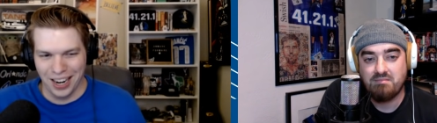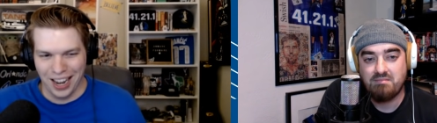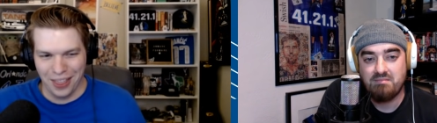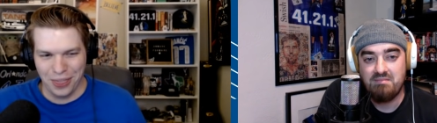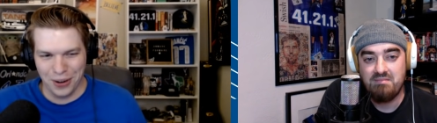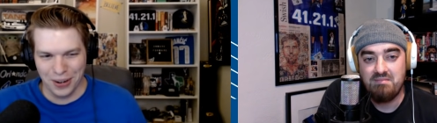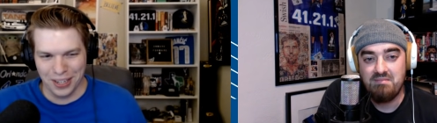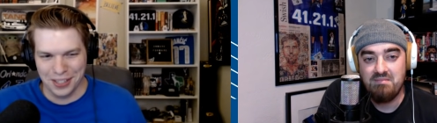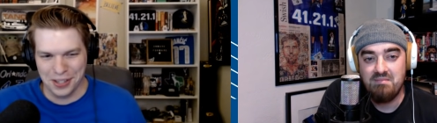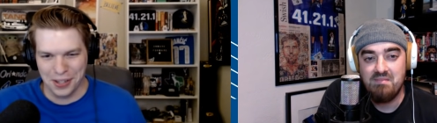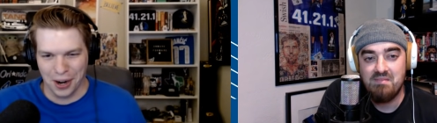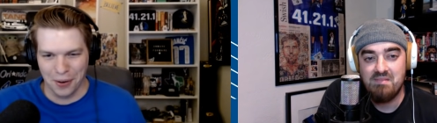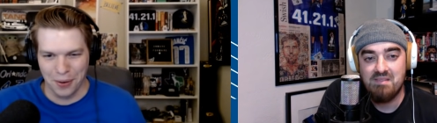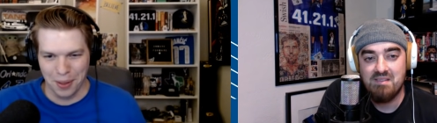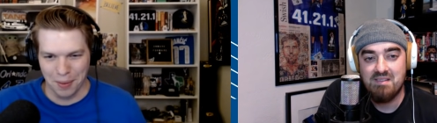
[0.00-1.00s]
Speaker 1: thought you were going to
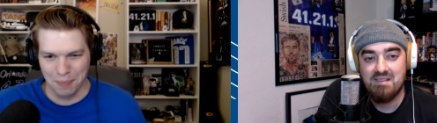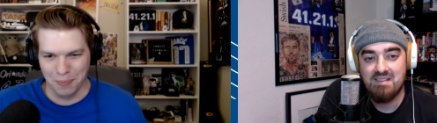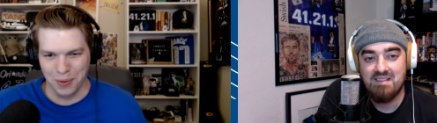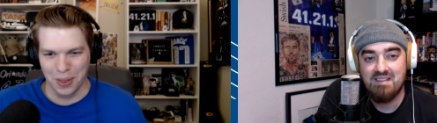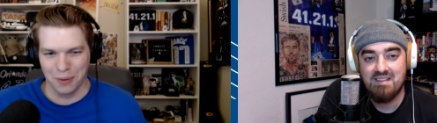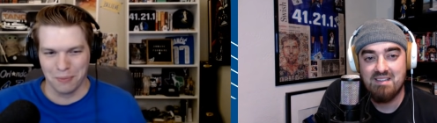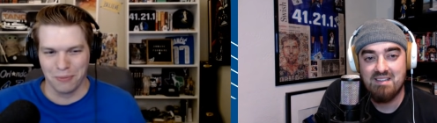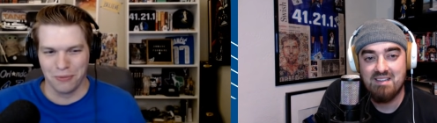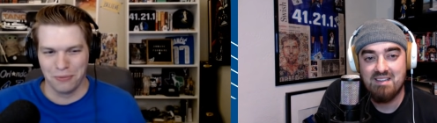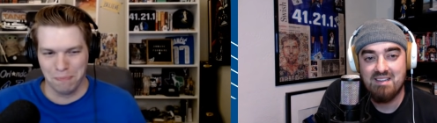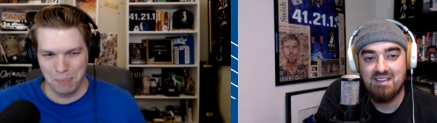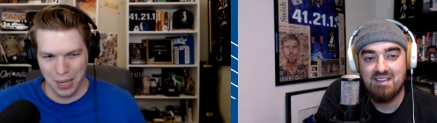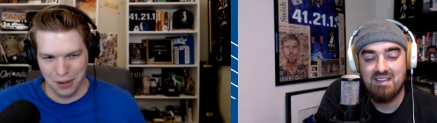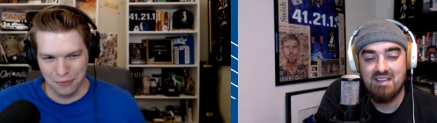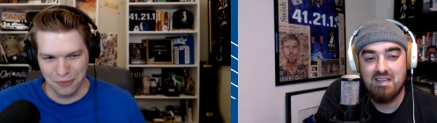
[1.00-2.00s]
start with a with a
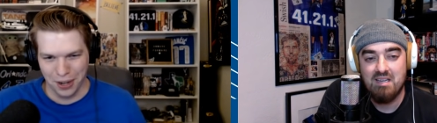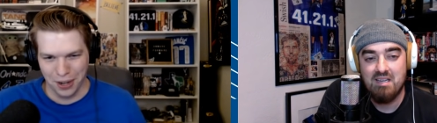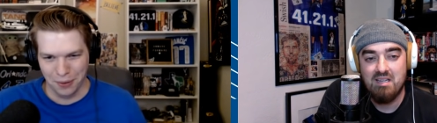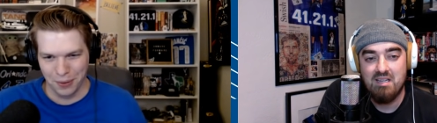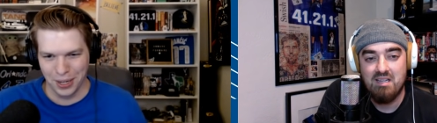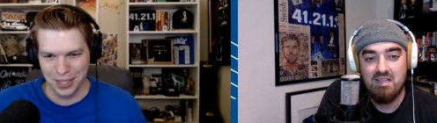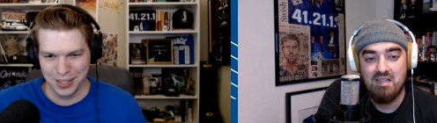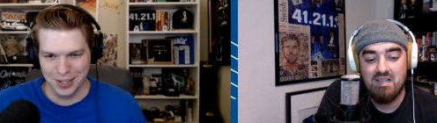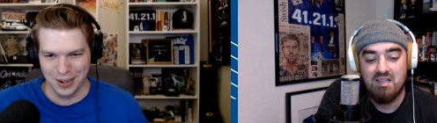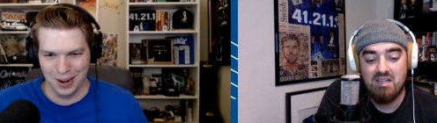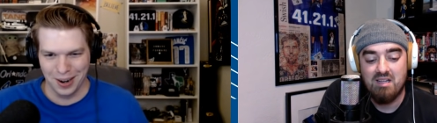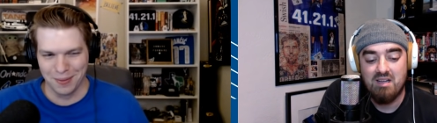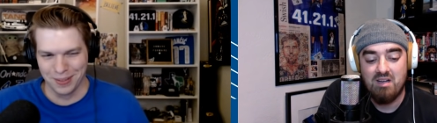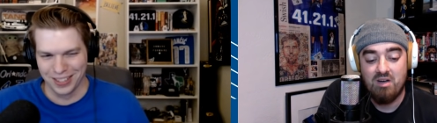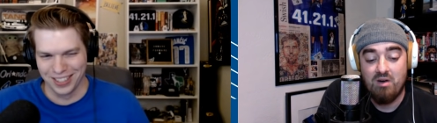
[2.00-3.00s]
big fun one to
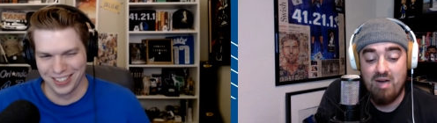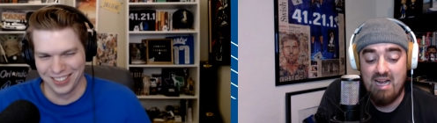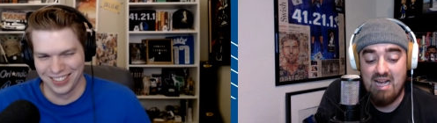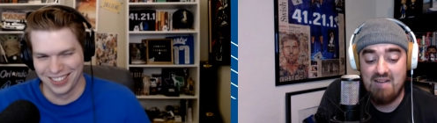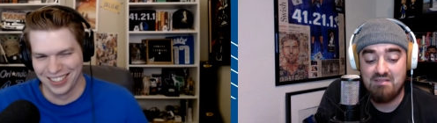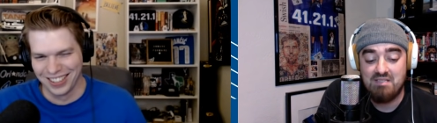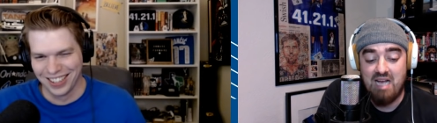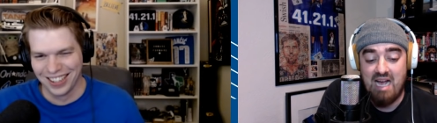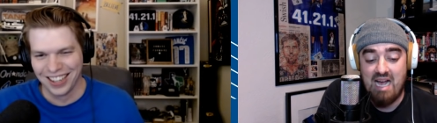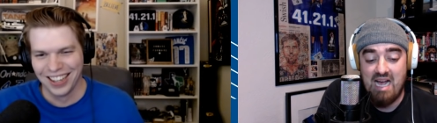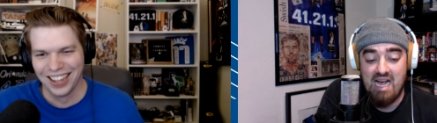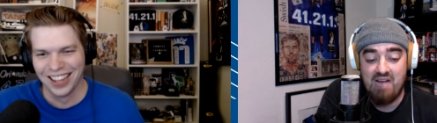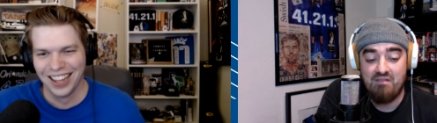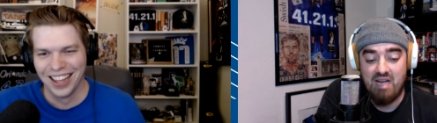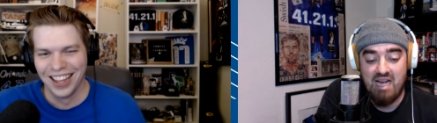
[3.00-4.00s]
start.
Speaker 2: oh, I have some, I
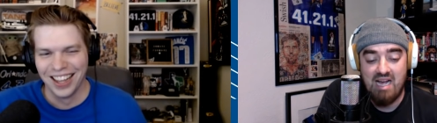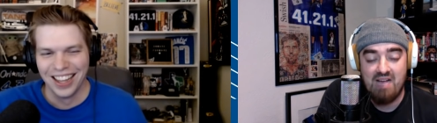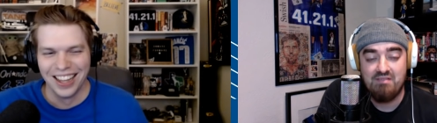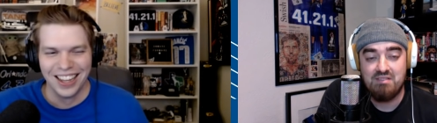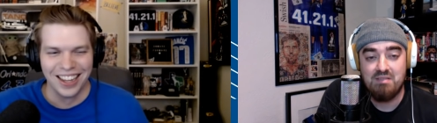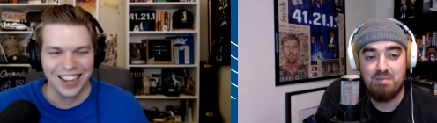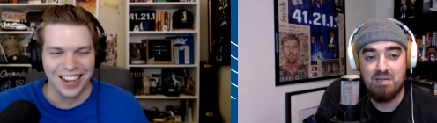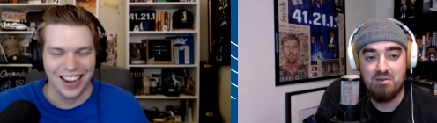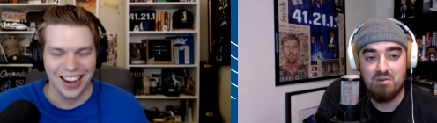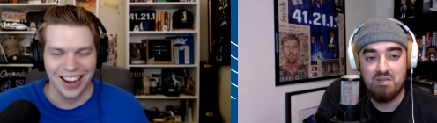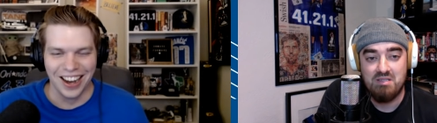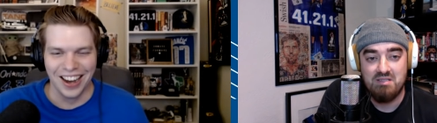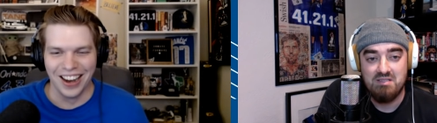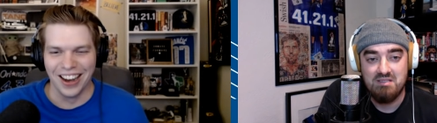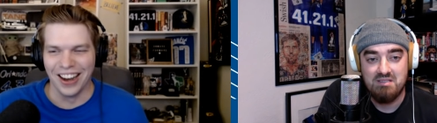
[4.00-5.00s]
Speaker 1: have I have some big
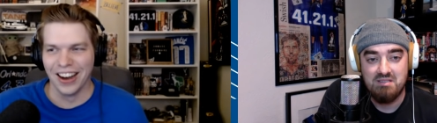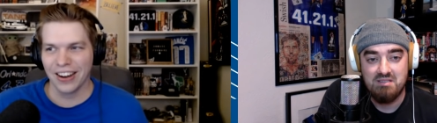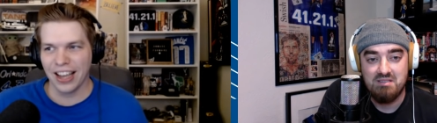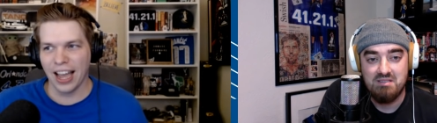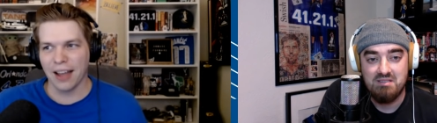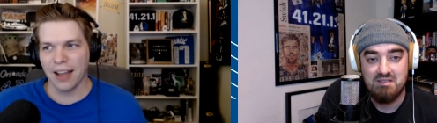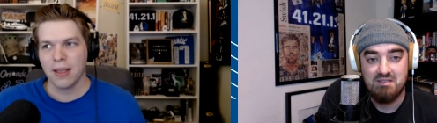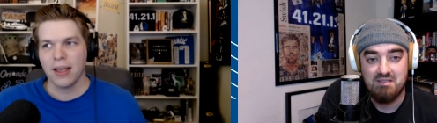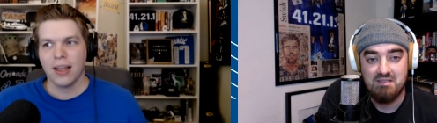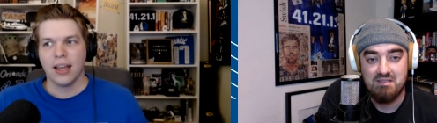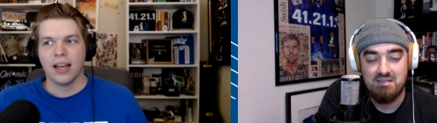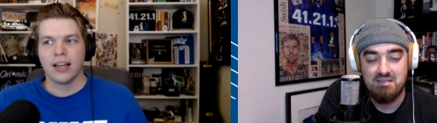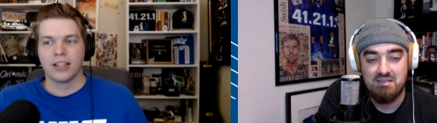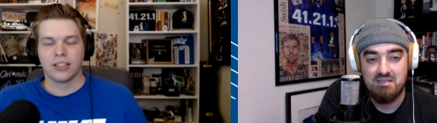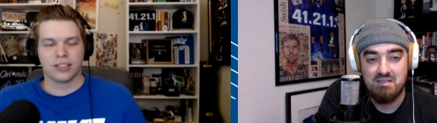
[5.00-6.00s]
one. Okay,
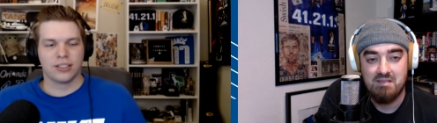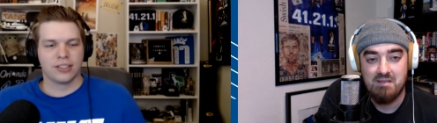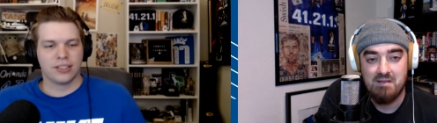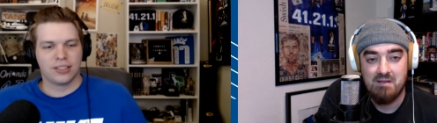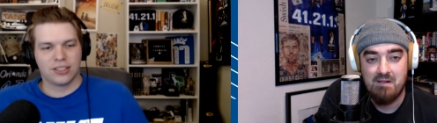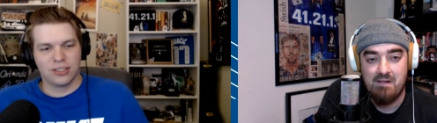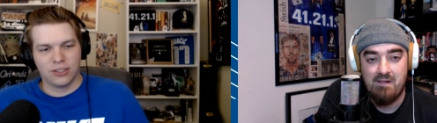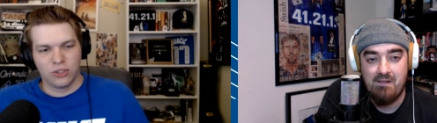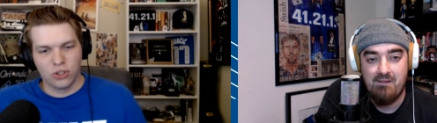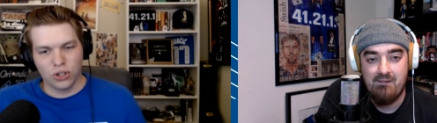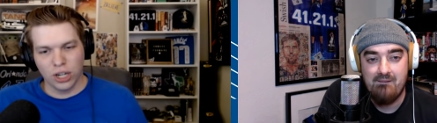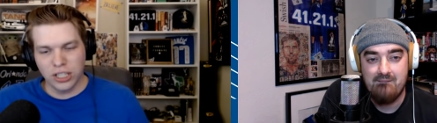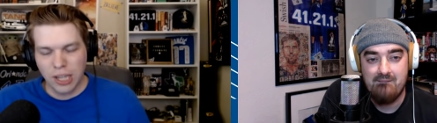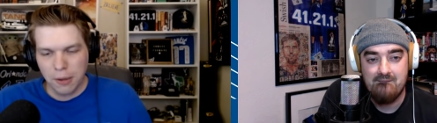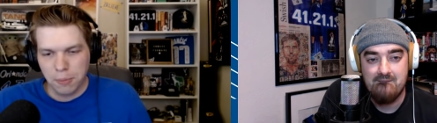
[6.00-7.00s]

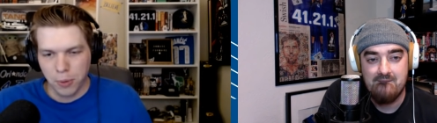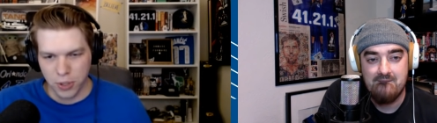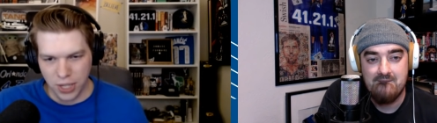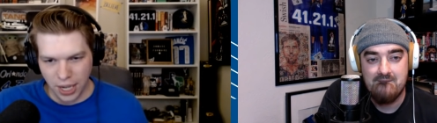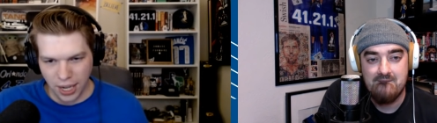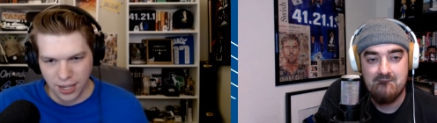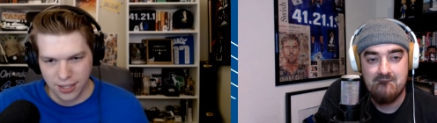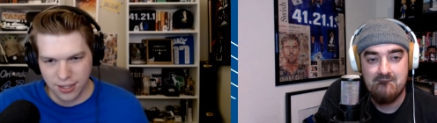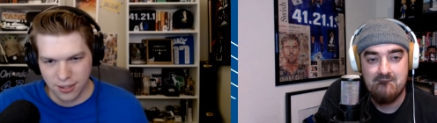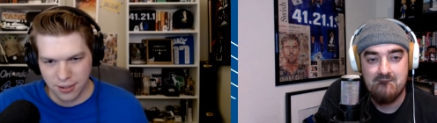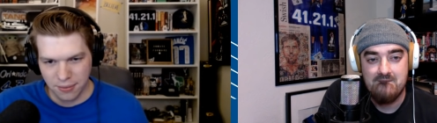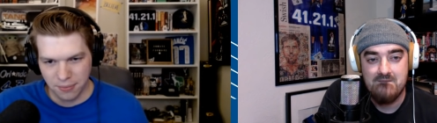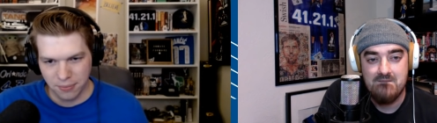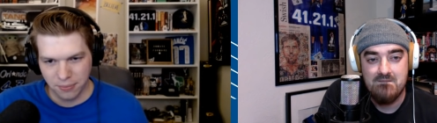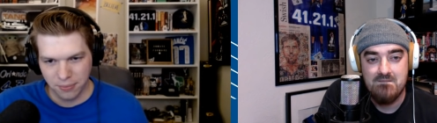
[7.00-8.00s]
Kristaps
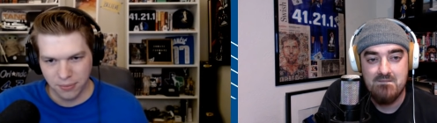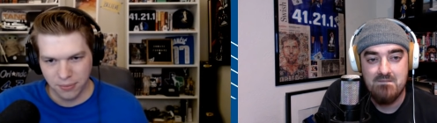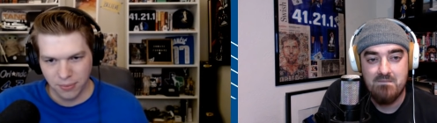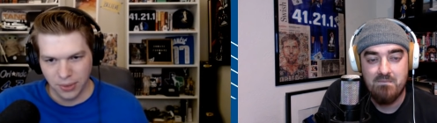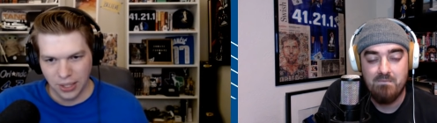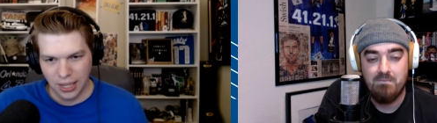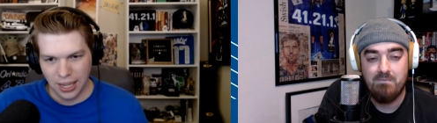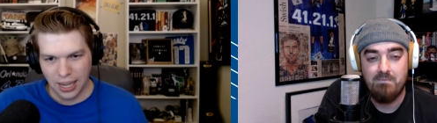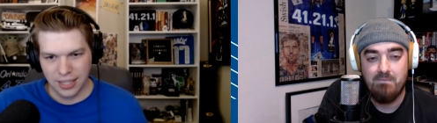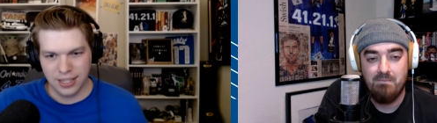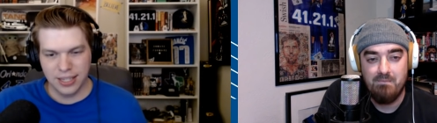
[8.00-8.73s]
Porzingis mm. and